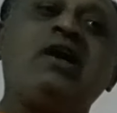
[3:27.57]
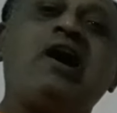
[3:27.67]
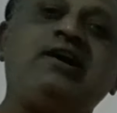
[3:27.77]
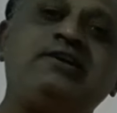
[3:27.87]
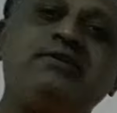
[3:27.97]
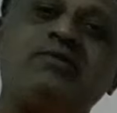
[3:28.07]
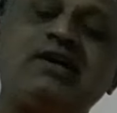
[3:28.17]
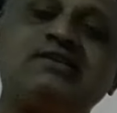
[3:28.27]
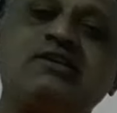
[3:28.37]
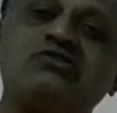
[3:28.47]
and
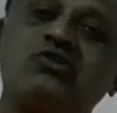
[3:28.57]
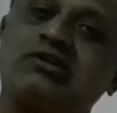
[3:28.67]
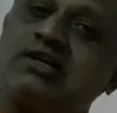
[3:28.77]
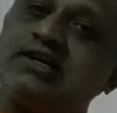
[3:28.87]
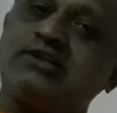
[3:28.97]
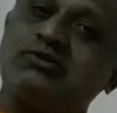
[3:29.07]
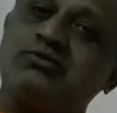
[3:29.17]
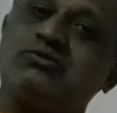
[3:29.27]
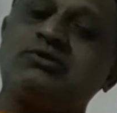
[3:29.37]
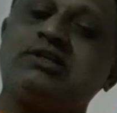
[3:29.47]
devices are
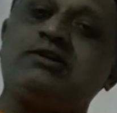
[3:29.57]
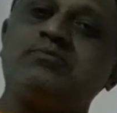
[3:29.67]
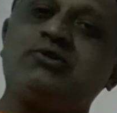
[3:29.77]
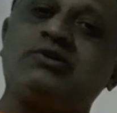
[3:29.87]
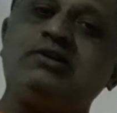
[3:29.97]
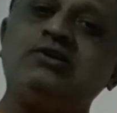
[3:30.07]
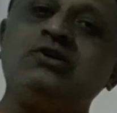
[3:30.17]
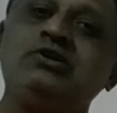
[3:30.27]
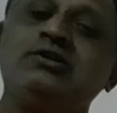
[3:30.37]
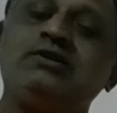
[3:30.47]
connected to the computer
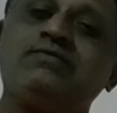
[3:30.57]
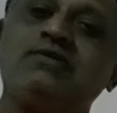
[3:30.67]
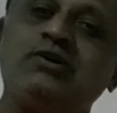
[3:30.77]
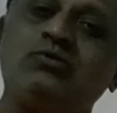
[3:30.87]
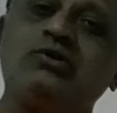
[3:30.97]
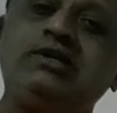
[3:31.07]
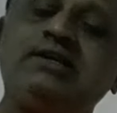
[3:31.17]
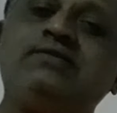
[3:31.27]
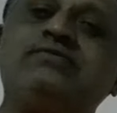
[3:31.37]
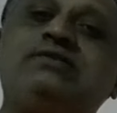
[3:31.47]
if and only
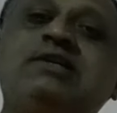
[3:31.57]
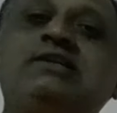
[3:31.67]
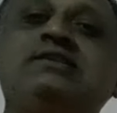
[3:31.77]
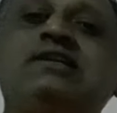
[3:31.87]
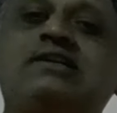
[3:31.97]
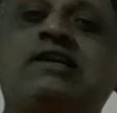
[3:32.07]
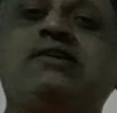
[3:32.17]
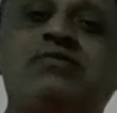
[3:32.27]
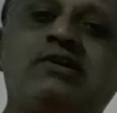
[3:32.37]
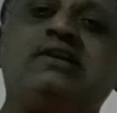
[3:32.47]
if there is a
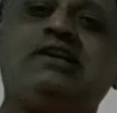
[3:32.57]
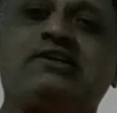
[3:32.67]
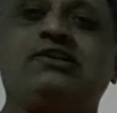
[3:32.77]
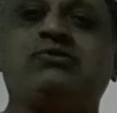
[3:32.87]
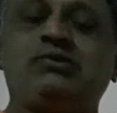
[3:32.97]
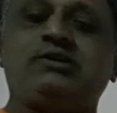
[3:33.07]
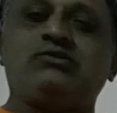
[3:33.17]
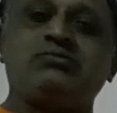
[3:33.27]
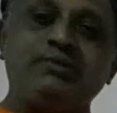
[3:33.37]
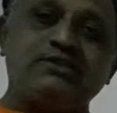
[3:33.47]
driver related to it.
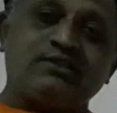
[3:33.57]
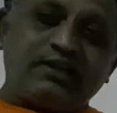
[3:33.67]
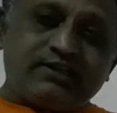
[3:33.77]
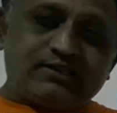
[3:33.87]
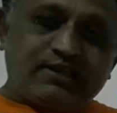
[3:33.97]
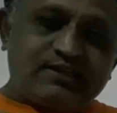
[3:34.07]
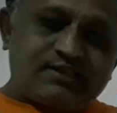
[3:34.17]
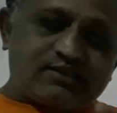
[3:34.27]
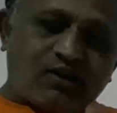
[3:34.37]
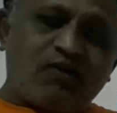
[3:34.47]
It means that there is
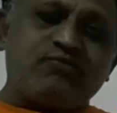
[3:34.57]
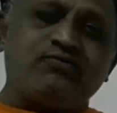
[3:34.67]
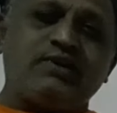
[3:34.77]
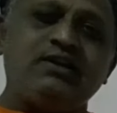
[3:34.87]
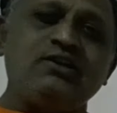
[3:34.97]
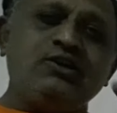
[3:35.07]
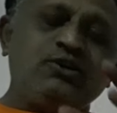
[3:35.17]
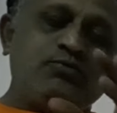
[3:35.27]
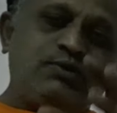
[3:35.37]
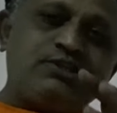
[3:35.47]
a software
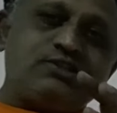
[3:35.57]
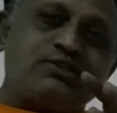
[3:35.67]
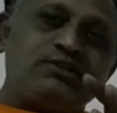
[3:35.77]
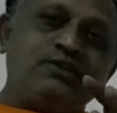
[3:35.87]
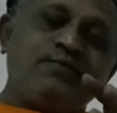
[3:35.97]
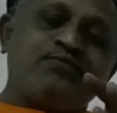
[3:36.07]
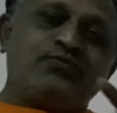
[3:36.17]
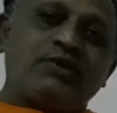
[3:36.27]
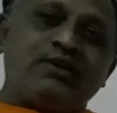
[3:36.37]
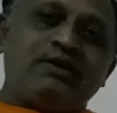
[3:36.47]
which
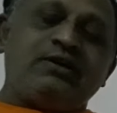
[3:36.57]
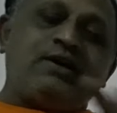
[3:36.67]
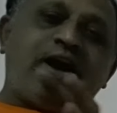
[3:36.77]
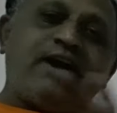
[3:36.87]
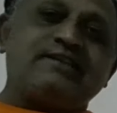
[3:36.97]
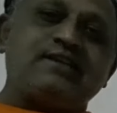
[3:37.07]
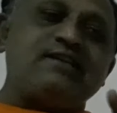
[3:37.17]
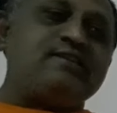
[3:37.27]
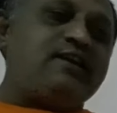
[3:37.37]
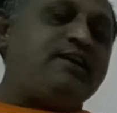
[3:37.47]
acts
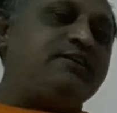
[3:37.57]
as a